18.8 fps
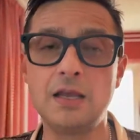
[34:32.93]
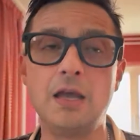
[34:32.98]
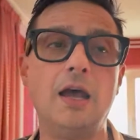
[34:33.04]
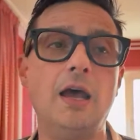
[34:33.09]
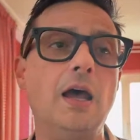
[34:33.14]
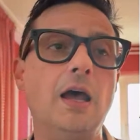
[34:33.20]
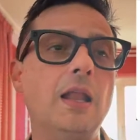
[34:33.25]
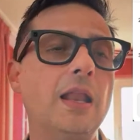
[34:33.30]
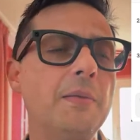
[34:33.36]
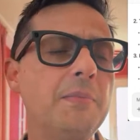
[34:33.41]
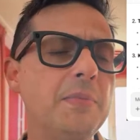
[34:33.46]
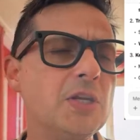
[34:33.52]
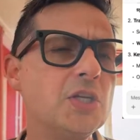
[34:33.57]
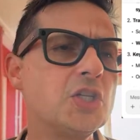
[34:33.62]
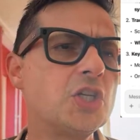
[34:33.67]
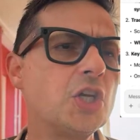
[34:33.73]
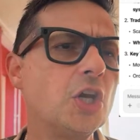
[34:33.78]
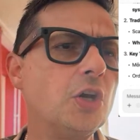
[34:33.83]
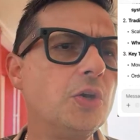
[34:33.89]
Let me
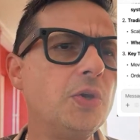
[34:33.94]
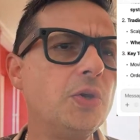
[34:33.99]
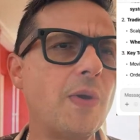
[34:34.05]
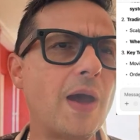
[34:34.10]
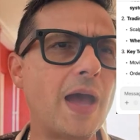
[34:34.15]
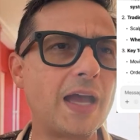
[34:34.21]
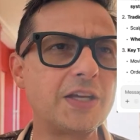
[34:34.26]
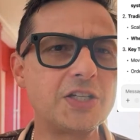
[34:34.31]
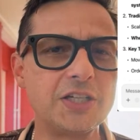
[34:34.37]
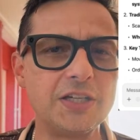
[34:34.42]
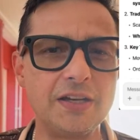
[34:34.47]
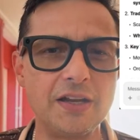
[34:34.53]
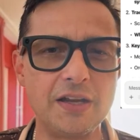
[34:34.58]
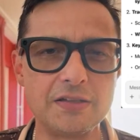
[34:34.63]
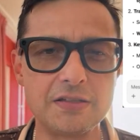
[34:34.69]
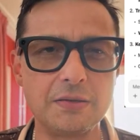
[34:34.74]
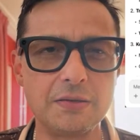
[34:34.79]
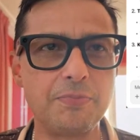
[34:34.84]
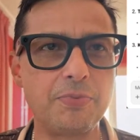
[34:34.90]
show you, actually,
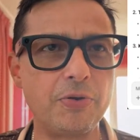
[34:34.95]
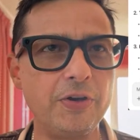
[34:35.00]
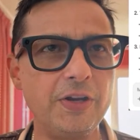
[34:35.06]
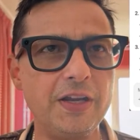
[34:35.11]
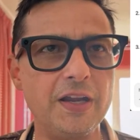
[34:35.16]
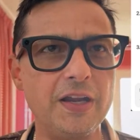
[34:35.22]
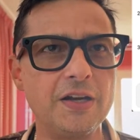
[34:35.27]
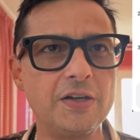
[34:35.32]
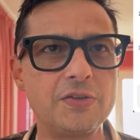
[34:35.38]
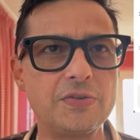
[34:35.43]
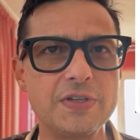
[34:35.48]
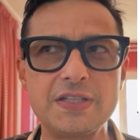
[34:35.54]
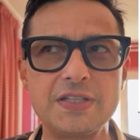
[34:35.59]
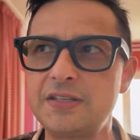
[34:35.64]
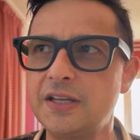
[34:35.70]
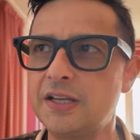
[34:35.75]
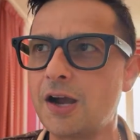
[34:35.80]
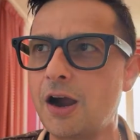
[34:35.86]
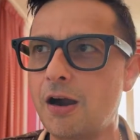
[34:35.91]
there's a pretty
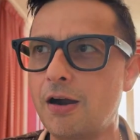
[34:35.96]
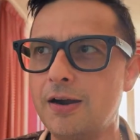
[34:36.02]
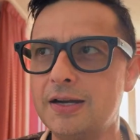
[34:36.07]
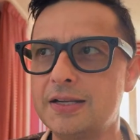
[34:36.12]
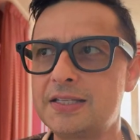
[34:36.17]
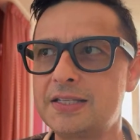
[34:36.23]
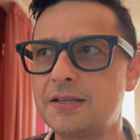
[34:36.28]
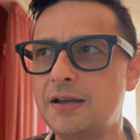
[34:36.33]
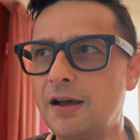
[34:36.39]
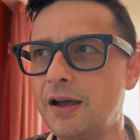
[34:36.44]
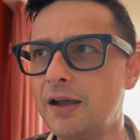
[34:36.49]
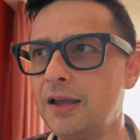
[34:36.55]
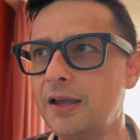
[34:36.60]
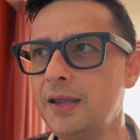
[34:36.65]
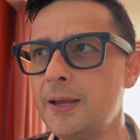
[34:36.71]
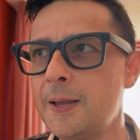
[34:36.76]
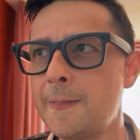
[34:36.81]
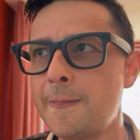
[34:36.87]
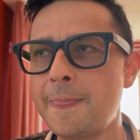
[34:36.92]
interesting
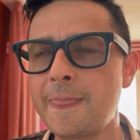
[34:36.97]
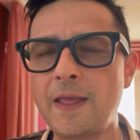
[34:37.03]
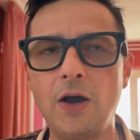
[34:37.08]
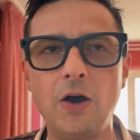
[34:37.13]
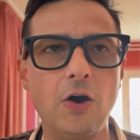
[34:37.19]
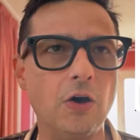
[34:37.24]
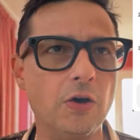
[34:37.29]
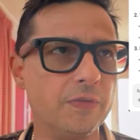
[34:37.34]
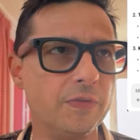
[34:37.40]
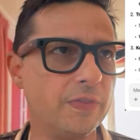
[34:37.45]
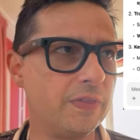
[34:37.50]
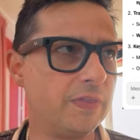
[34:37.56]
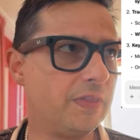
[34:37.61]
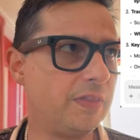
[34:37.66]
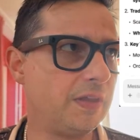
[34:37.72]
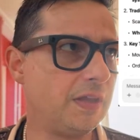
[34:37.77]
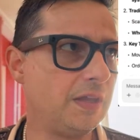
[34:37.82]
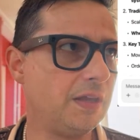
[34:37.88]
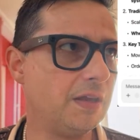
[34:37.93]
RSI on
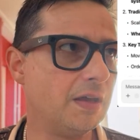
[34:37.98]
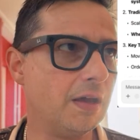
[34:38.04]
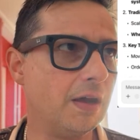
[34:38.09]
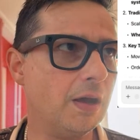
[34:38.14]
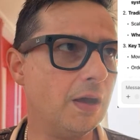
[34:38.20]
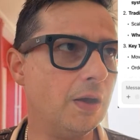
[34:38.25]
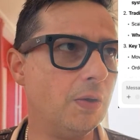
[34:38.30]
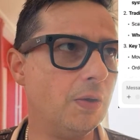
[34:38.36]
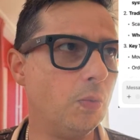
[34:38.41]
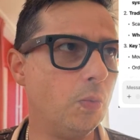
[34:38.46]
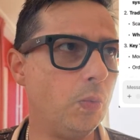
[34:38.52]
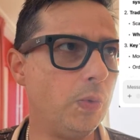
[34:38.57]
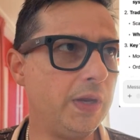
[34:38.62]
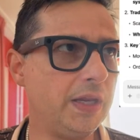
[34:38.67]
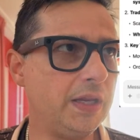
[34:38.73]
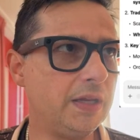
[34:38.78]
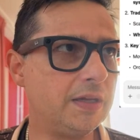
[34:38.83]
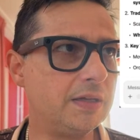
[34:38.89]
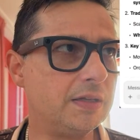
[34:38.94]
the
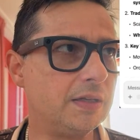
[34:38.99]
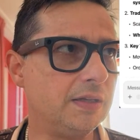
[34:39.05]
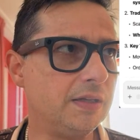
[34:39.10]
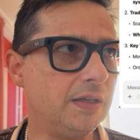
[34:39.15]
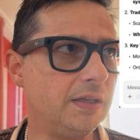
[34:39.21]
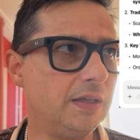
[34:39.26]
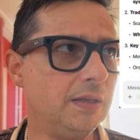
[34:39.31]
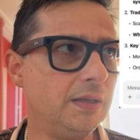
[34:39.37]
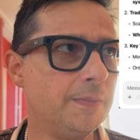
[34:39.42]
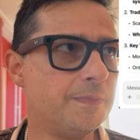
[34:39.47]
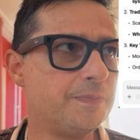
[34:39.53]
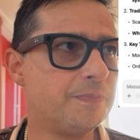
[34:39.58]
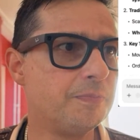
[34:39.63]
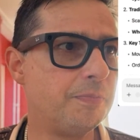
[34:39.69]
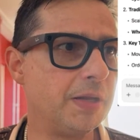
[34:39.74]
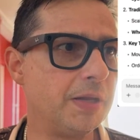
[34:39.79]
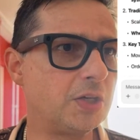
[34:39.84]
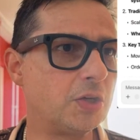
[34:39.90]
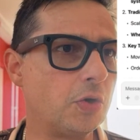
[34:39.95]
weekly
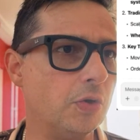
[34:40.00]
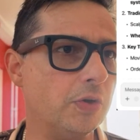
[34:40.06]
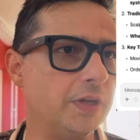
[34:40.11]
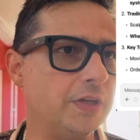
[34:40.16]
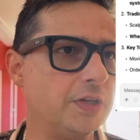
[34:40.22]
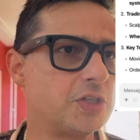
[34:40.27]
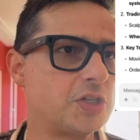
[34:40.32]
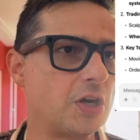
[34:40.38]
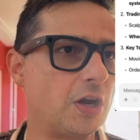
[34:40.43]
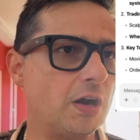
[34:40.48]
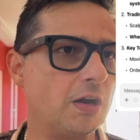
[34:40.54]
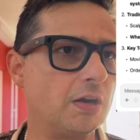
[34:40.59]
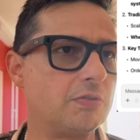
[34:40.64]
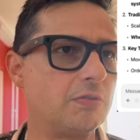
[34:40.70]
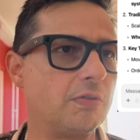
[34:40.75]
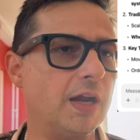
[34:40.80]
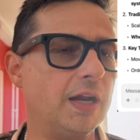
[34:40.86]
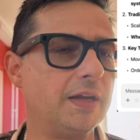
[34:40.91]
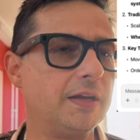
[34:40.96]
Bitcoin chart
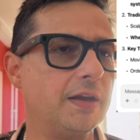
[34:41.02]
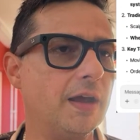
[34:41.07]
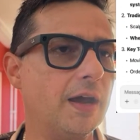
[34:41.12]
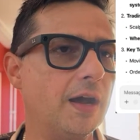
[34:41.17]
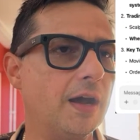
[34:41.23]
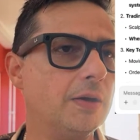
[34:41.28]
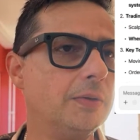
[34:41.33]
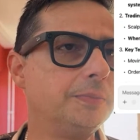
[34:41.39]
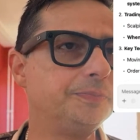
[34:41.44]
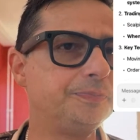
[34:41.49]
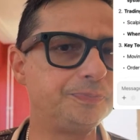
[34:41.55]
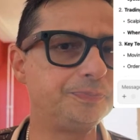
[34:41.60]
right now.